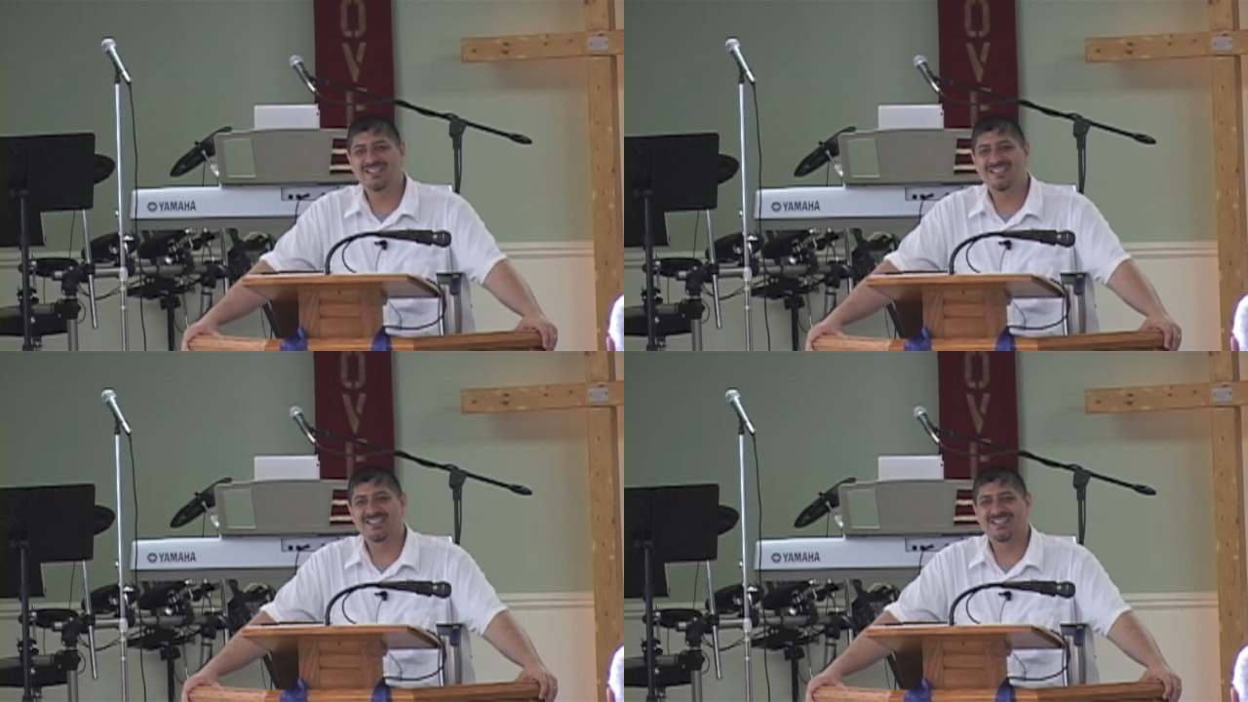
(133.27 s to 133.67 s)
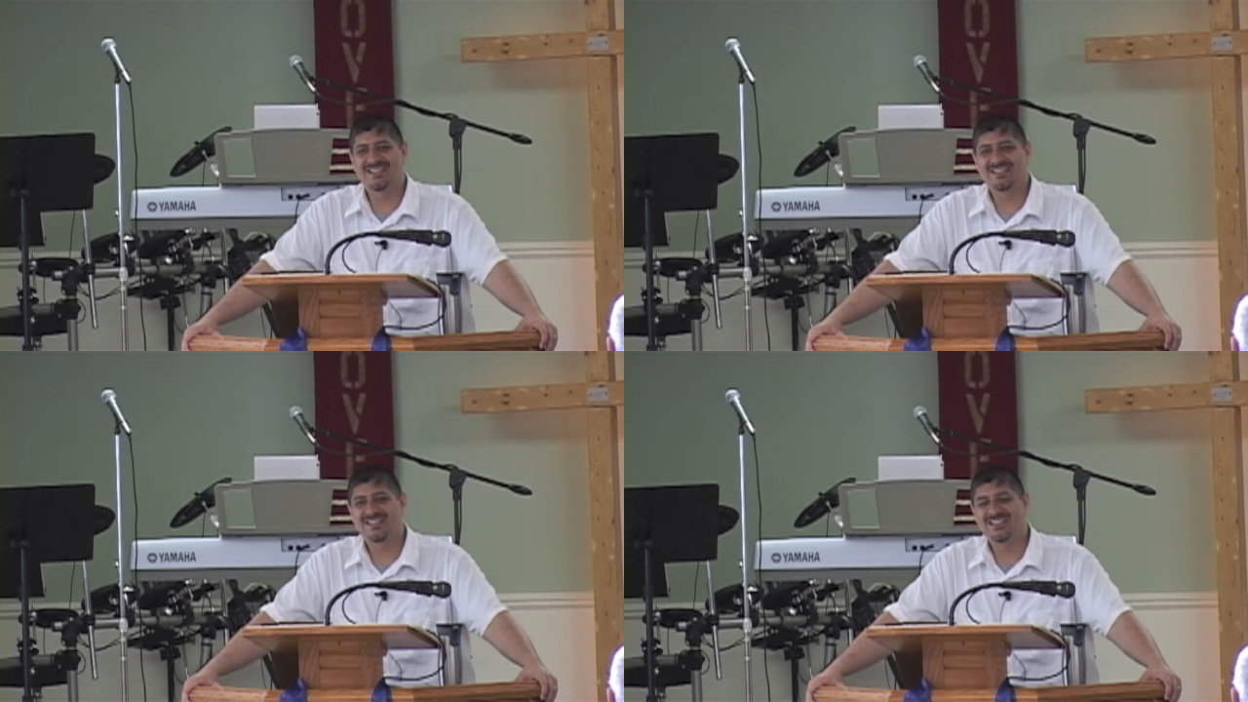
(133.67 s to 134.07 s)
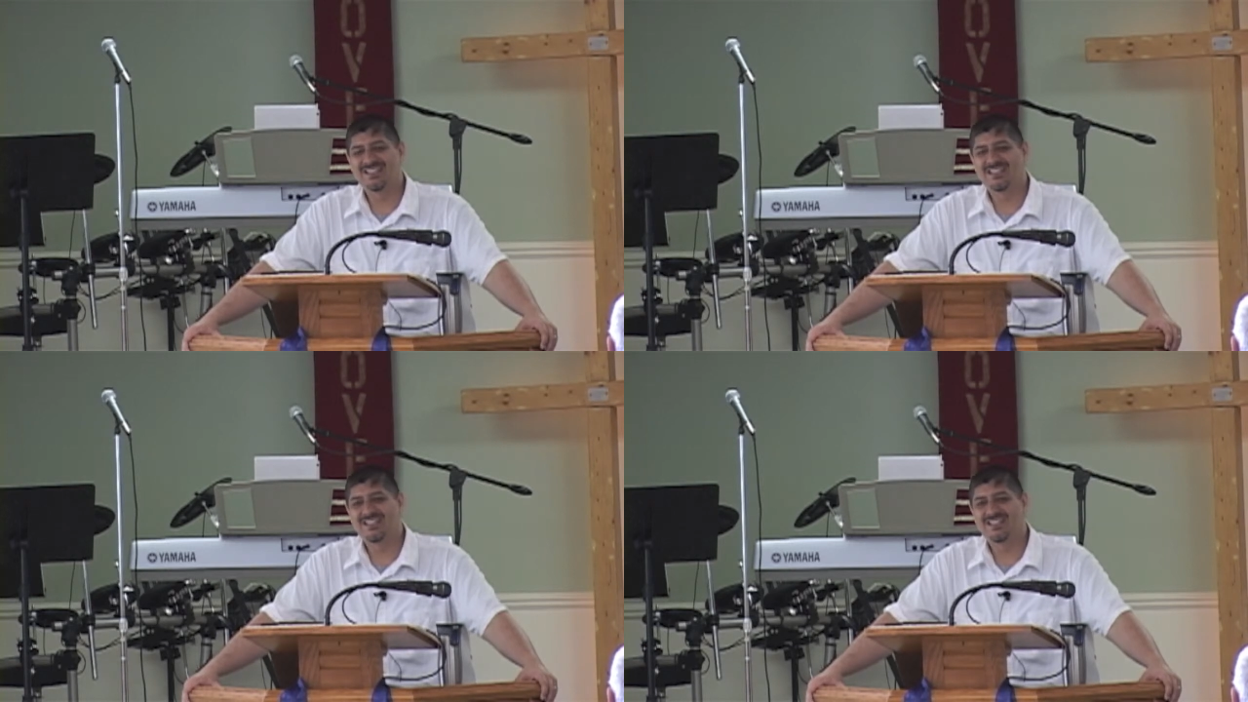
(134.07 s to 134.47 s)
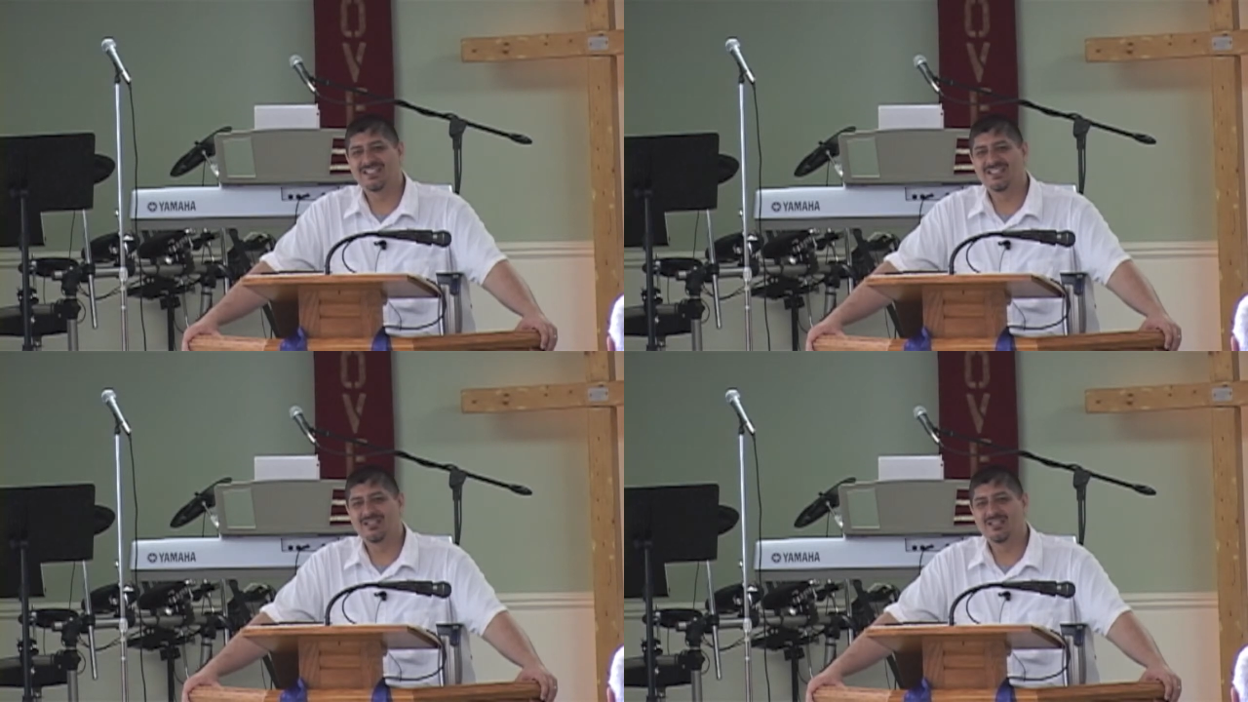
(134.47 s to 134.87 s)

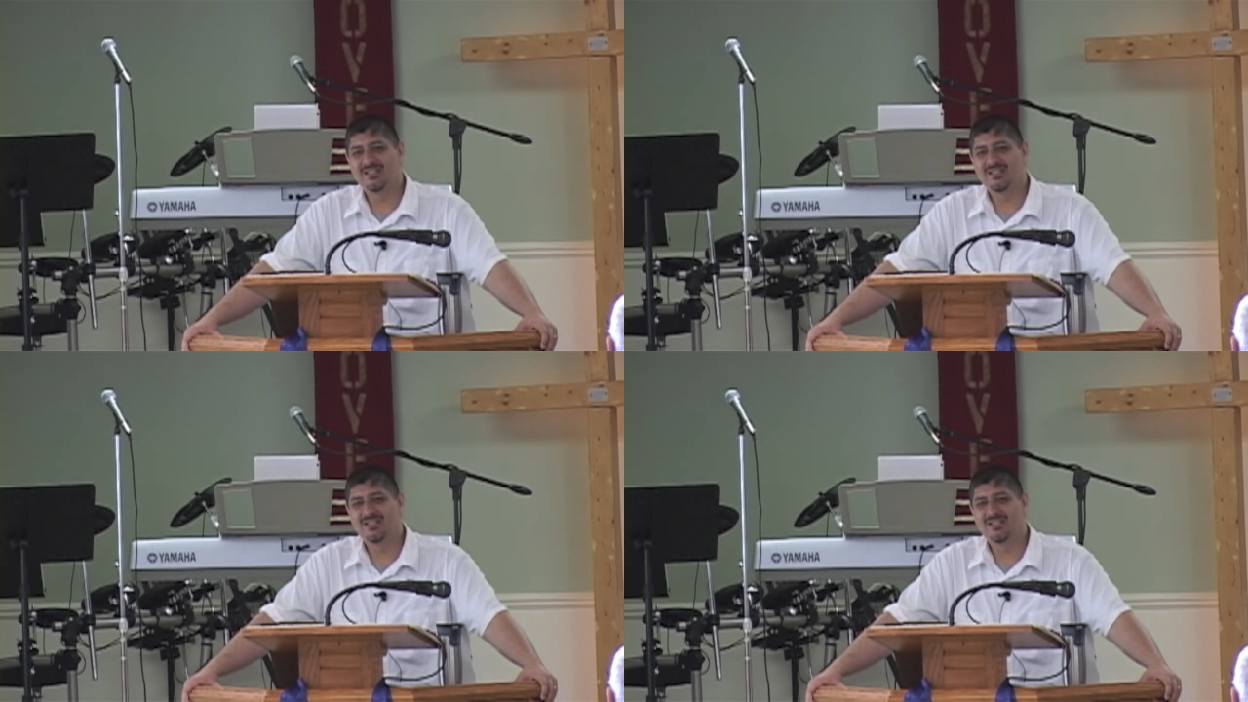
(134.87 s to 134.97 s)
(no one is talking)